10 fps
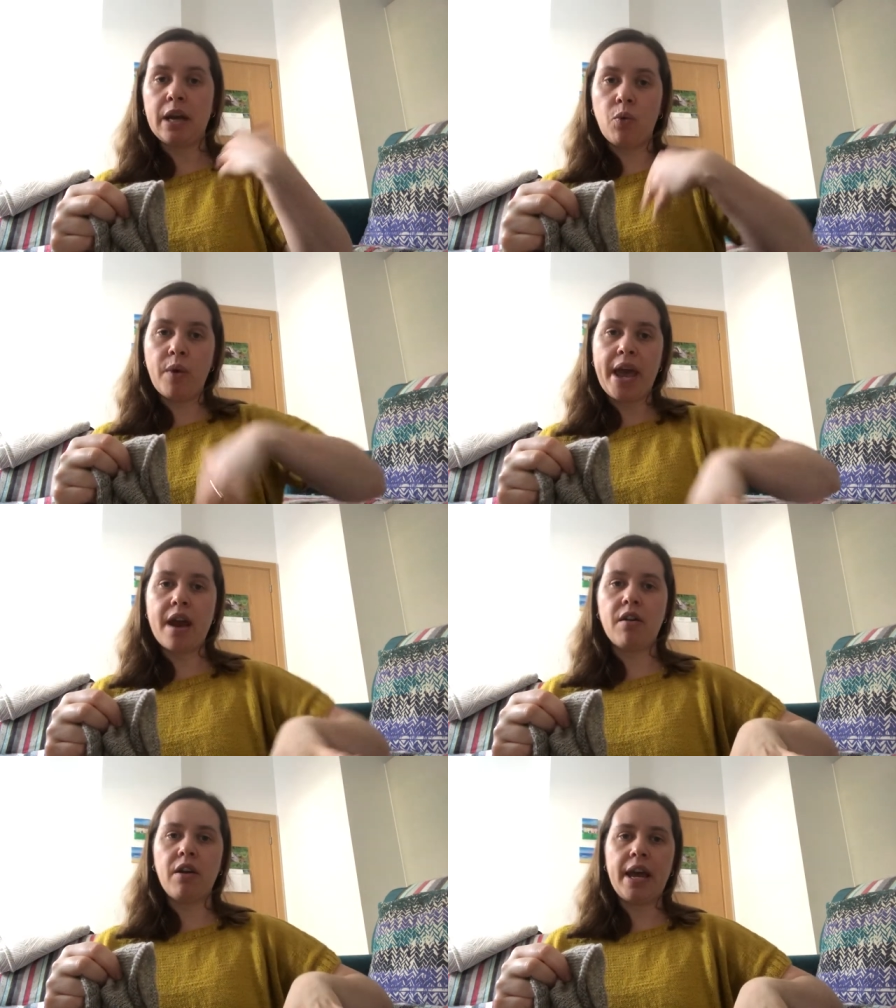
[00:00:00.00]
I
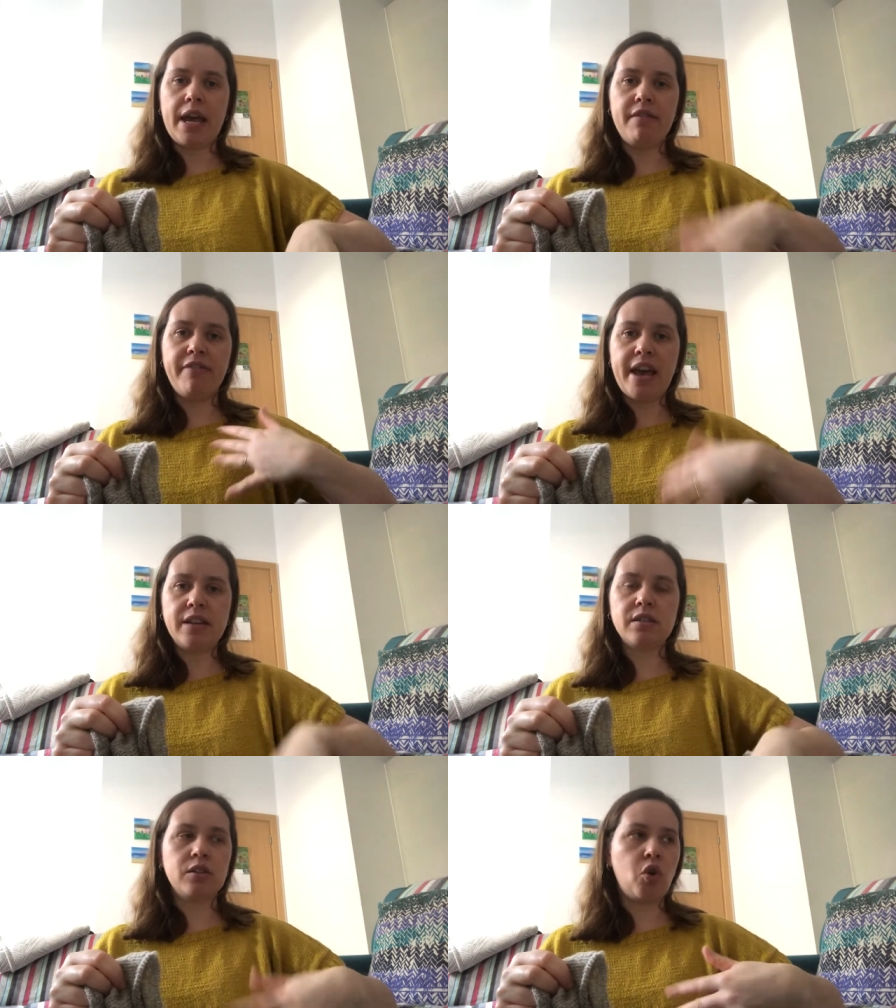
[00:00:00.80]
wear a
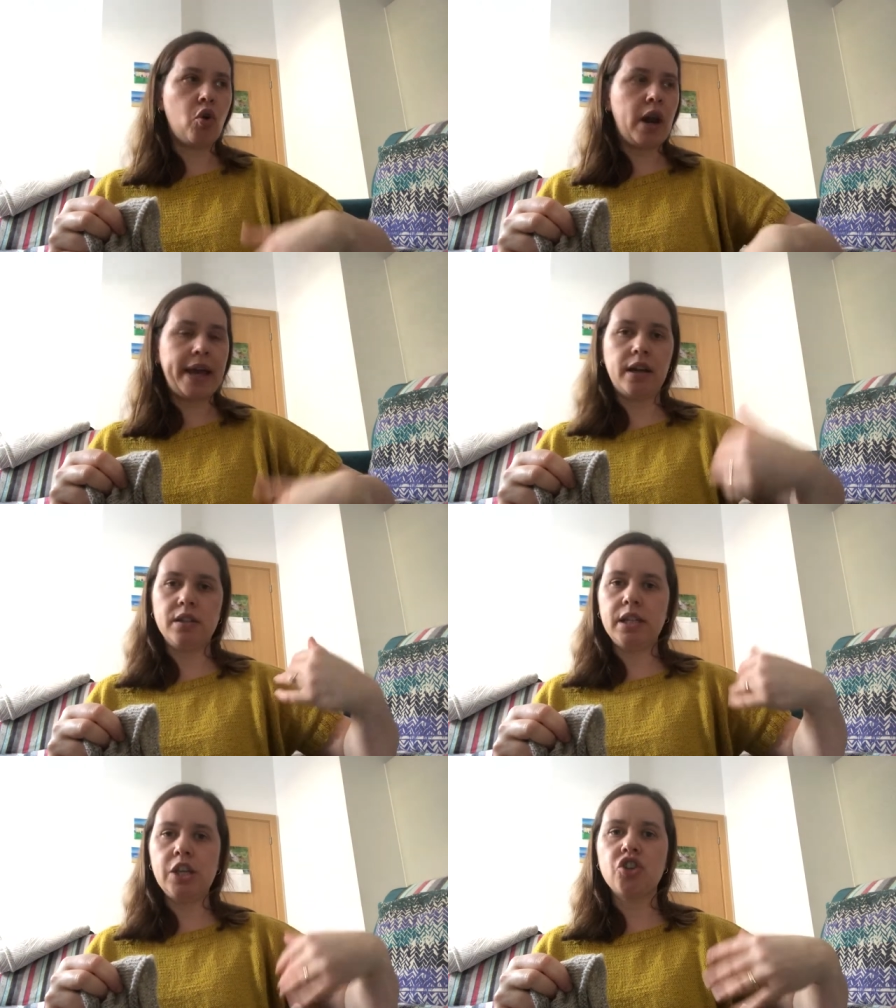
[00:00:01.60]
vest or like a
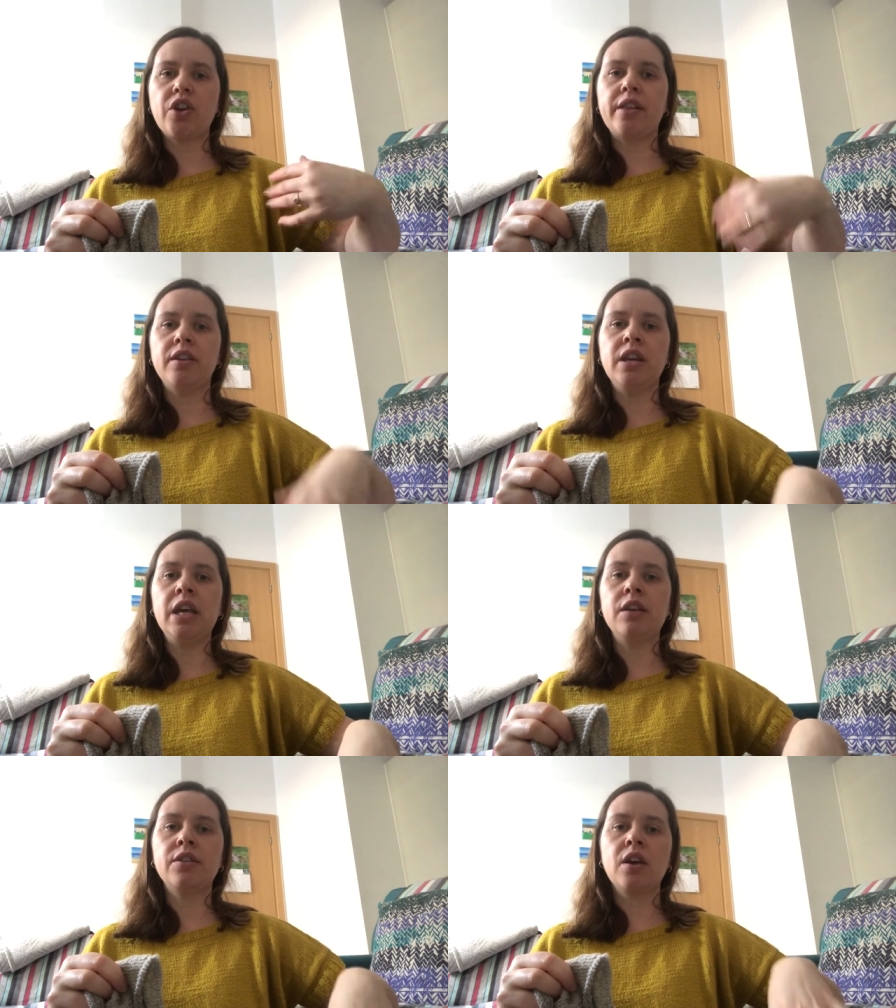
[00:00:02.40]
t-shirt
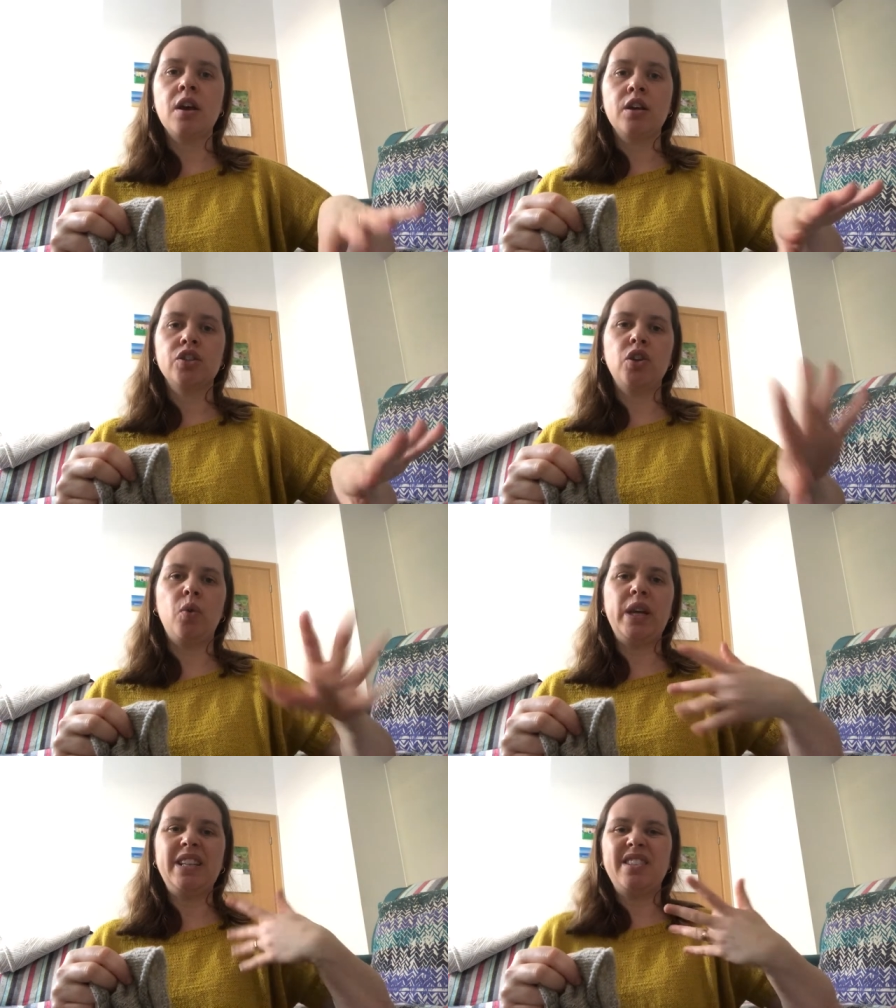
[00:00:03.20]
underneath
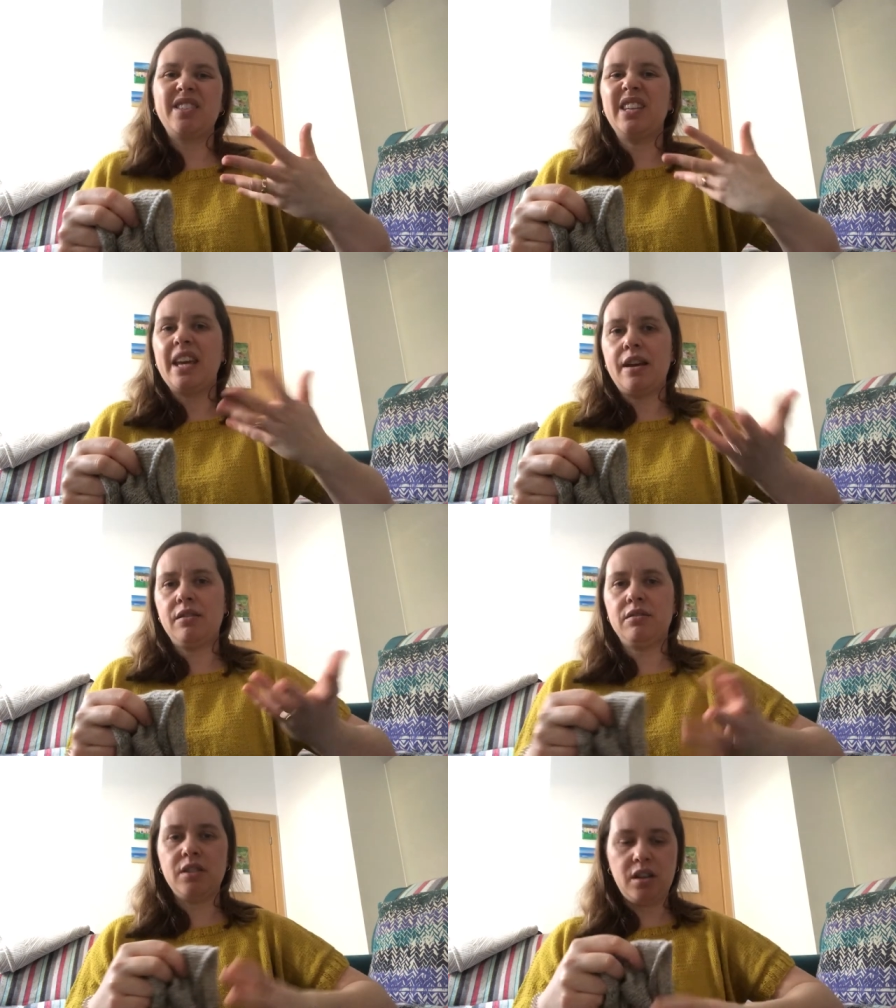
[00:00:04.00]
so it doesn't get
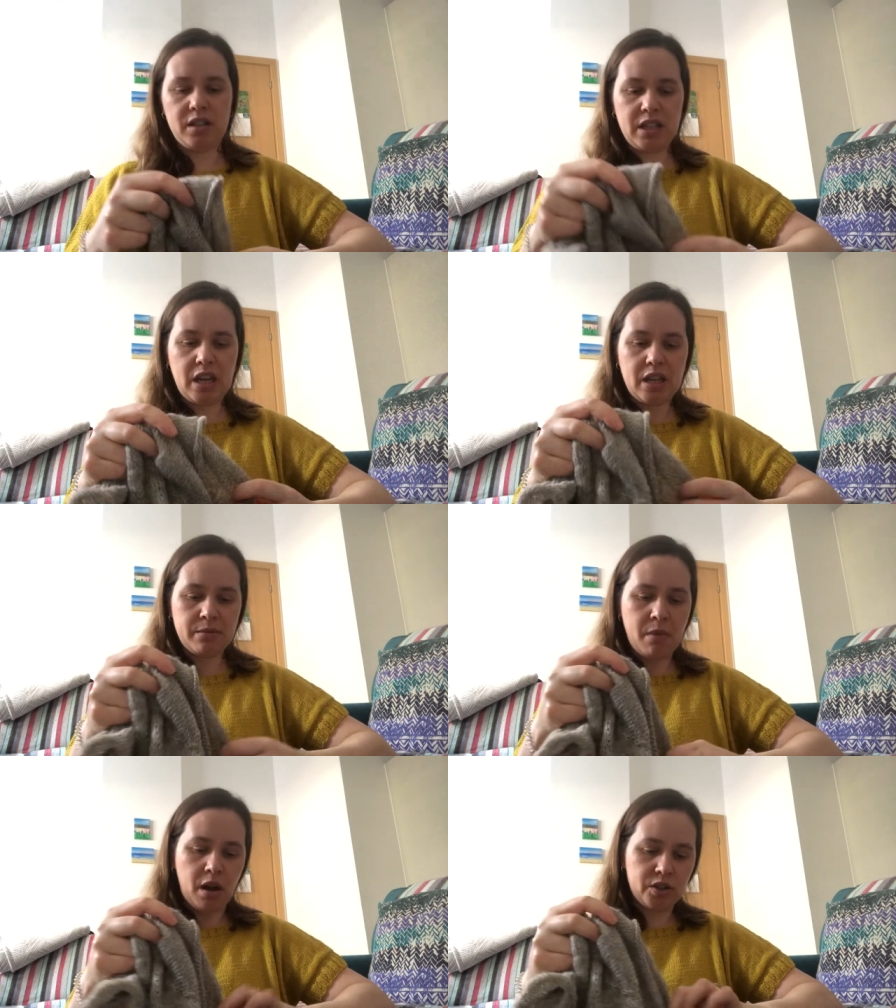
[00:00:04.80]
dirty
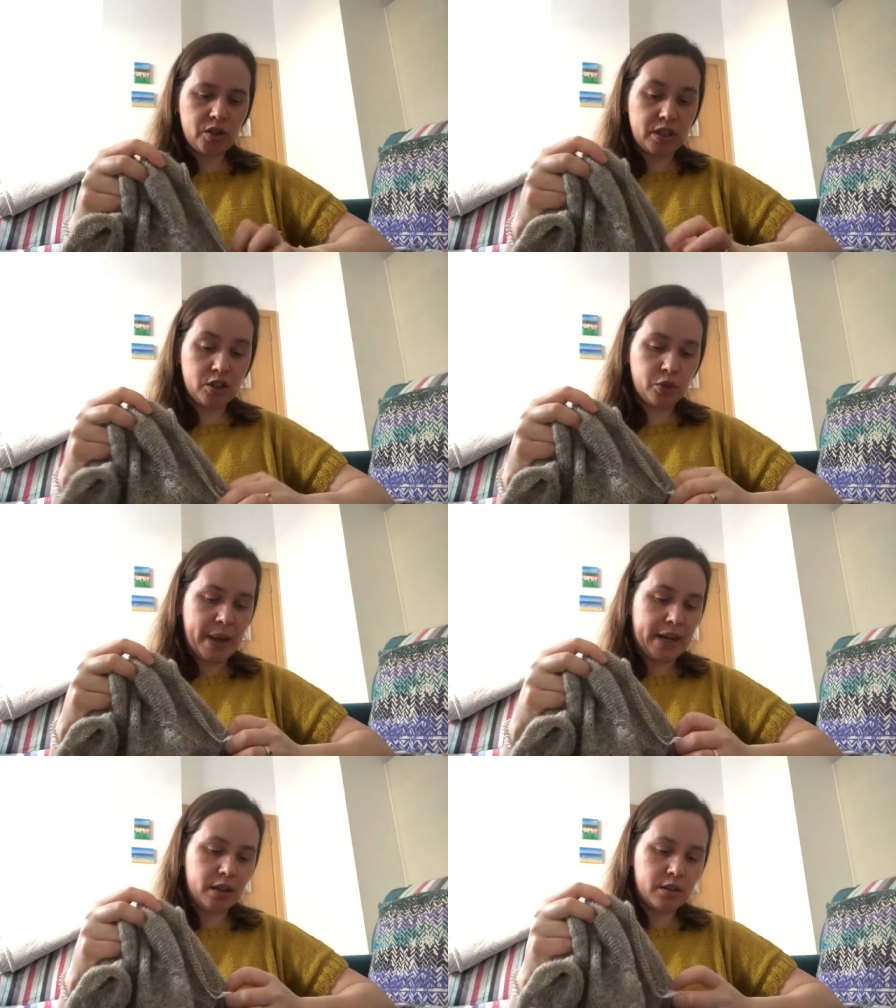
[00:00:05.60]
as much and
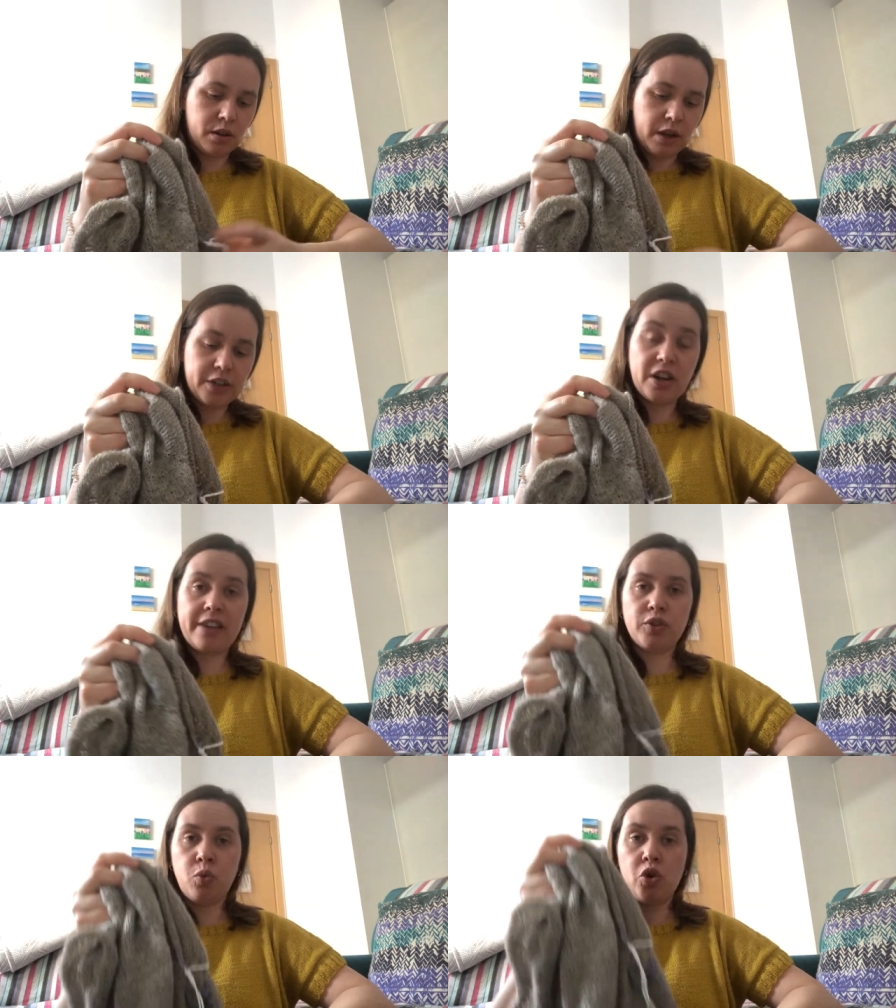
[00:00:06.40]
sweaty so I don't
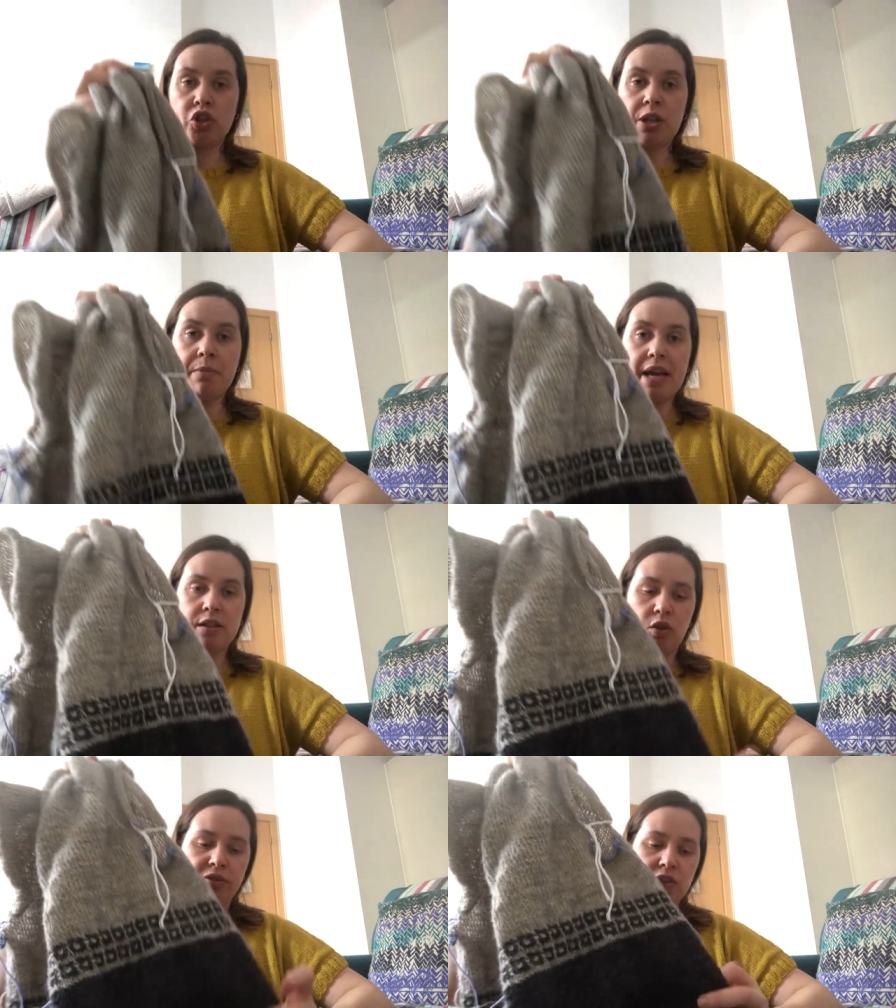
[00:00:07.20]
have to wash them
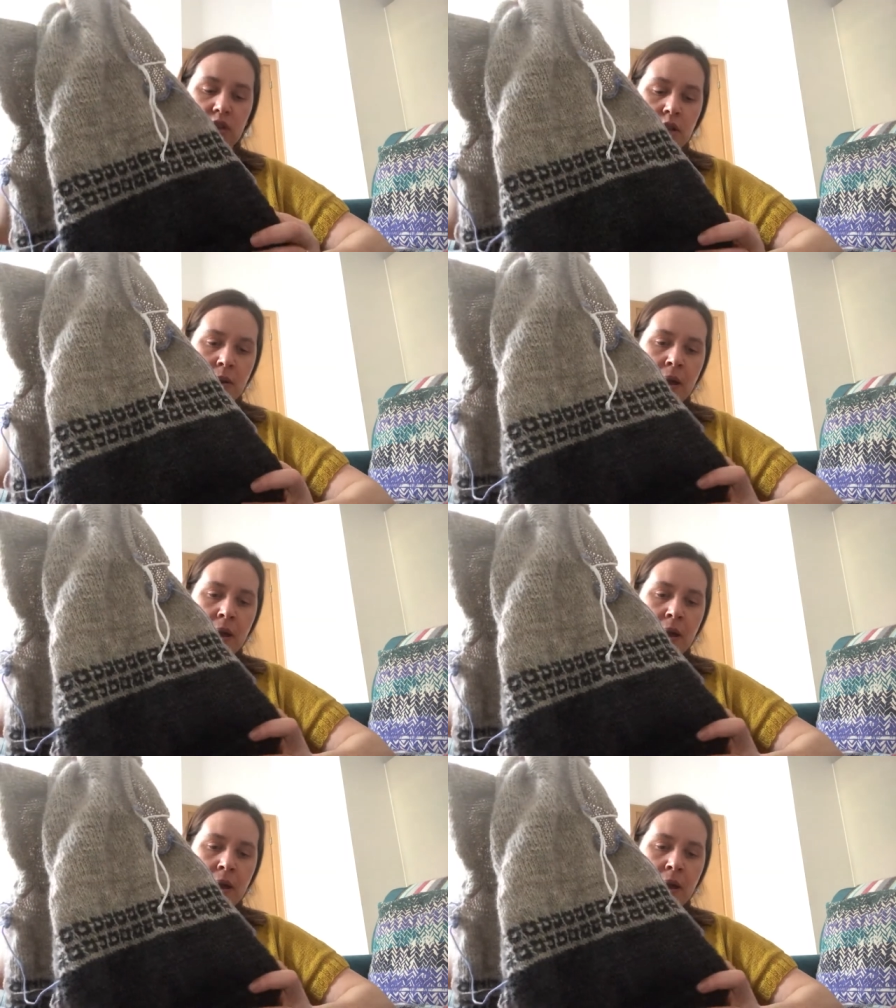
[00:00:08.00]
as often.